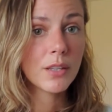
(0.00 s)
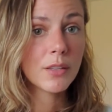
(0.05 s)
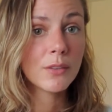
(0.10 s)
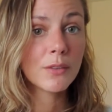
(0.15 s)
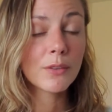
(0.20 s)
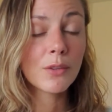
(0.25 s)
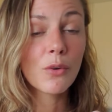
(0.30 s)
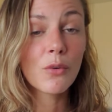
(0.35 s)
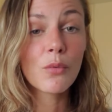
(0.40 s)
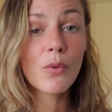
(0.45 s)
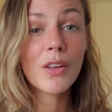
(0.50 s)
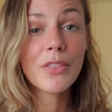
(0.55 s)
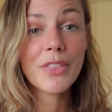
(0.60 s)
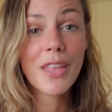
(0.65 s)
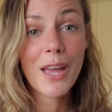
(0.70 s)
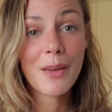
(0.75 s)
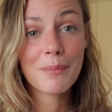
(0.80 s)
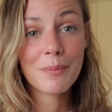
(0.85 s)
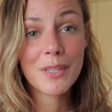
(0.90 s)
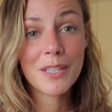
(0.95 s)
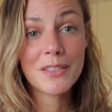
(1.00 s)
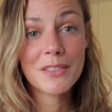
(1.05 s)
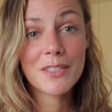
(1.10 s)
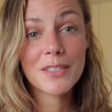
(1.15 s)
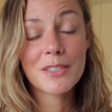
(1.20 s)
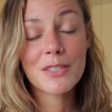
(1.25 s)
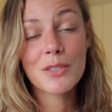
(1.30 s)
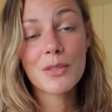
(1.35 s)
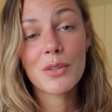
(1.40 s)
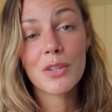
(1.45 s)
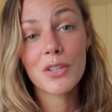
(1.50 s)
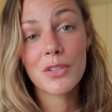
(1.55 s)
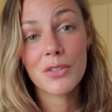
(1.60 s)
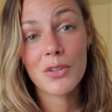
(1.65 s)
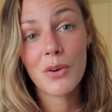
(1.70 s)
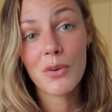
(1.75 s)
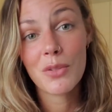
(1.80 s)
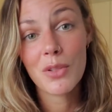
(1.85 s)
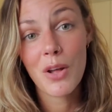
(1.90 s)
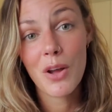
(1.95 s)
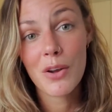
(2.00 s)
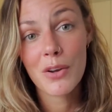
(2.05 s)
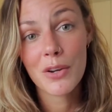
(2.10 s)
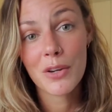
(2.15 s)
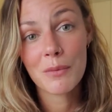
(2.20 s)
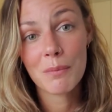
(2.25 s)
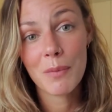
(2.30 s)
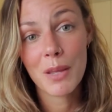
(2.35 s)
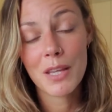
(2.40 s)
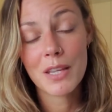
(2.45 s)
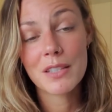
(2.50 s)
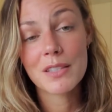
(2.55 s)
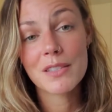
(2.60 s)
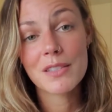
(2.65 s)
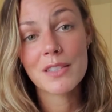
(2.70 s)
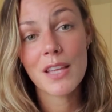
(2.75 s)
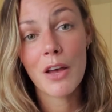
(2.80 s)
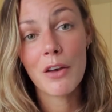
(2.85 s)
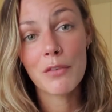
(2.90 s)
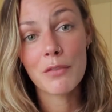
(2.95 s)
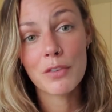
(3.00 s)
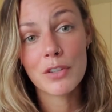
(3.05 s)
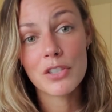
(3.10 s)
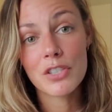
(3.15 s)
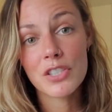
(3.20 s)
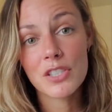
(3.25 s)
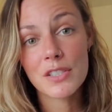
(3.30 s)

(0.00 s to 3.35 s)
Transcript: So what that means is you can no longer make selfish,